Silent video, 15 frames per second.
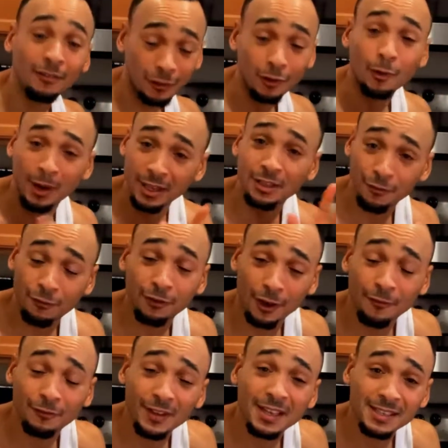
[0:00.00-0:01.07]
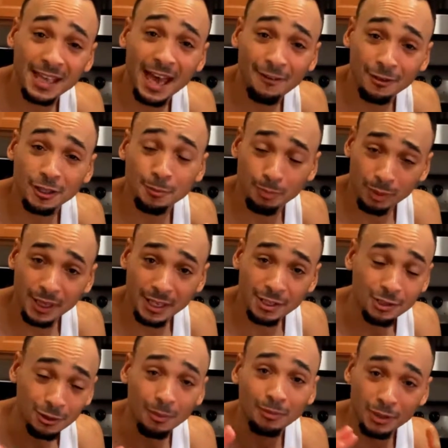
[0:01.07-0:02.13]
Granted, the fluff does have its place.
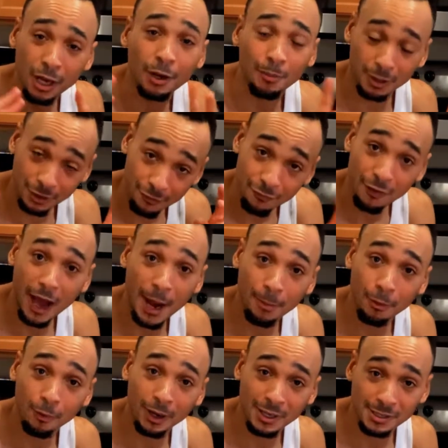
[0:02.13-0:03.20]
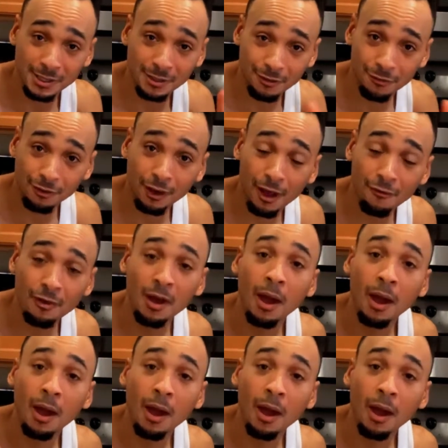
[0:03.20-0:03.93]
I'm talking about the fiber when I say the fluff.